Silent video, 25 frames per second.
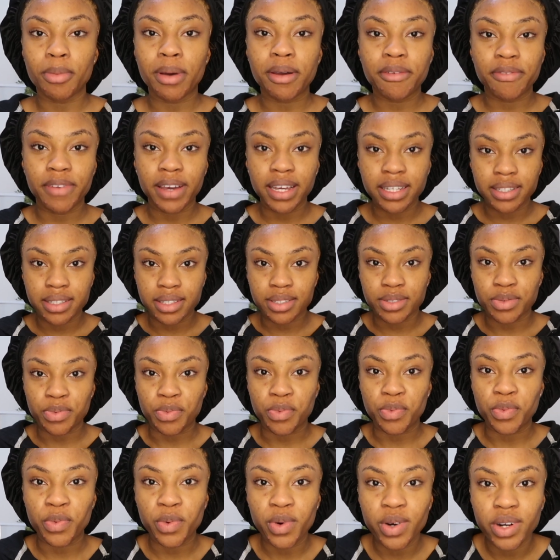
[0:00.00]
my face is
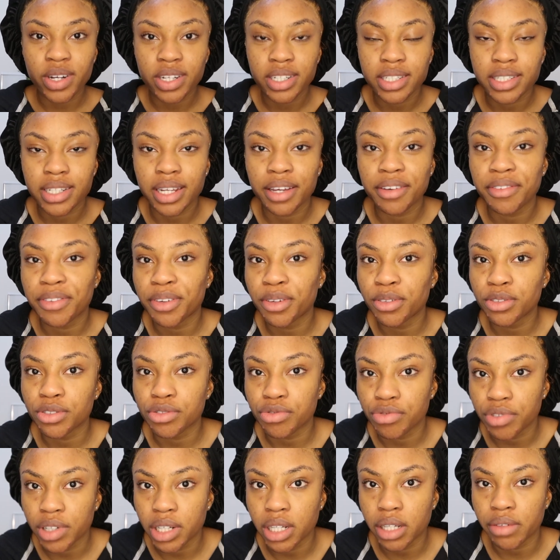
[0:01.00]
washed. It feels
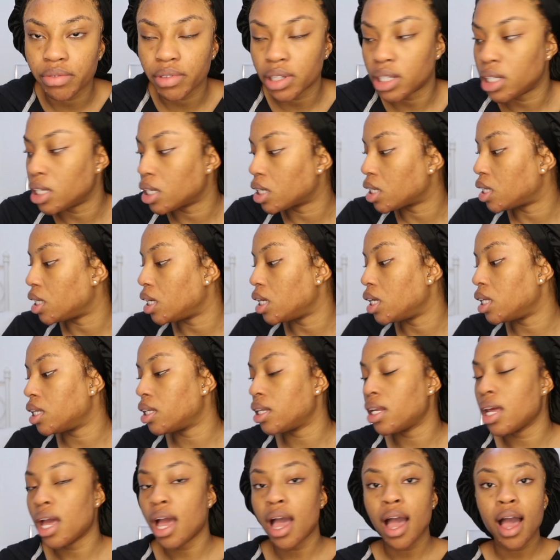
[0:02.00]
really
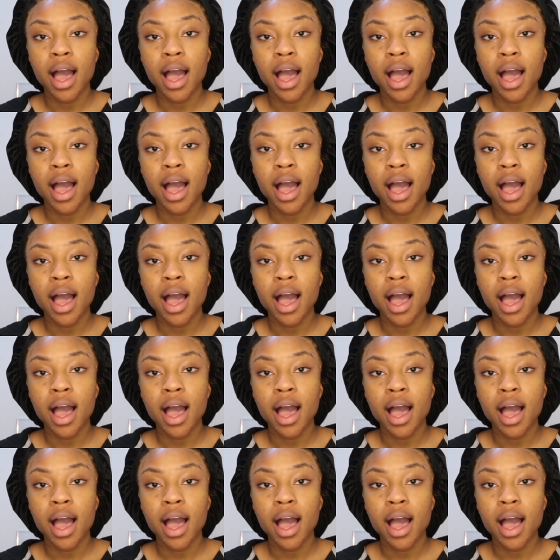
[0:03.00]
clean.